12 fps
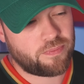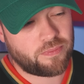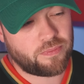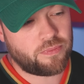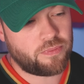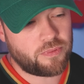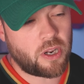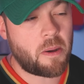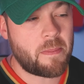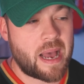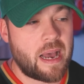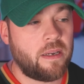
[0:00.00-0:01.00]

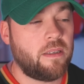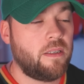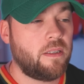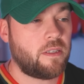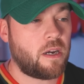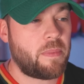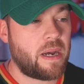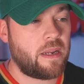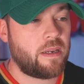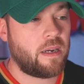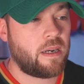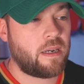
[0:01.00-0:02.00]
not bad.
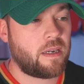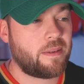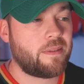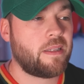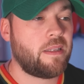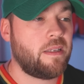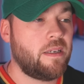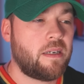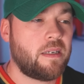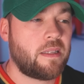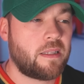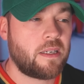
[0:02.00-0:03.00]

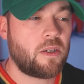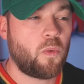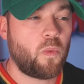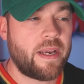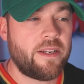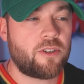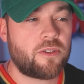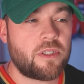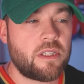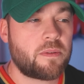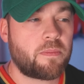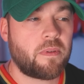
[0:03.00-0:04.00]
I think away
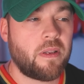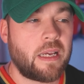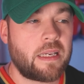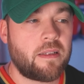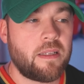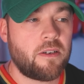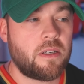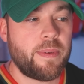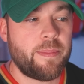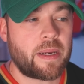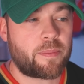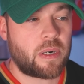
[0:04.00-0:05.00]
jerseys likely going to
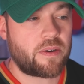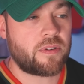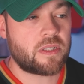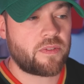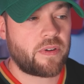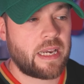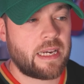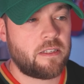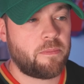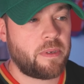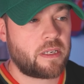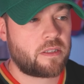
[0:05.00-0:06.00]
be my preference if I had
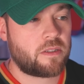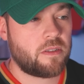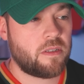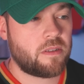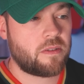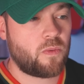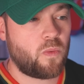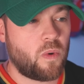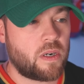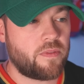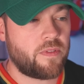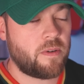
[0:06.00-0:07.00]
to pick
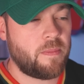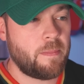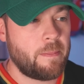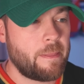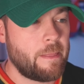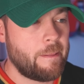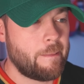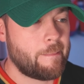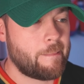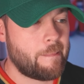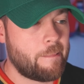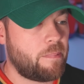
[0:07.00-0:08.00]
one of them.
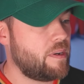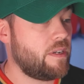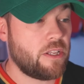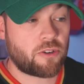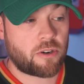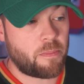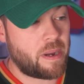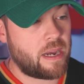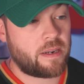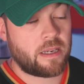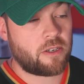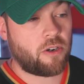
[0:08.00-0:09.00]
But neither are
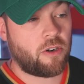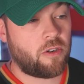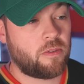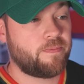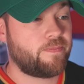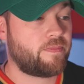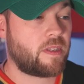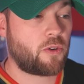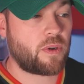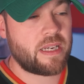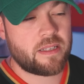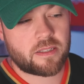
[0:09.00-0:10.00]
bad at all. The
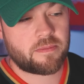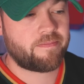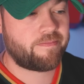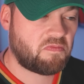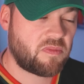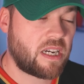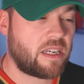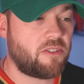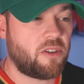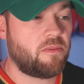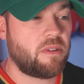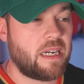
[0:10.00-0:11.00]
grays, I don't
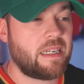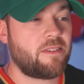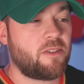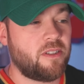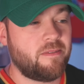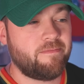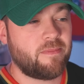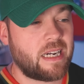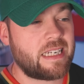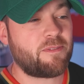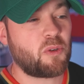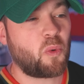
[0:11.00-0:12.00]
know. I'd
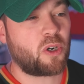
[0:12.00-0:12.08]
have to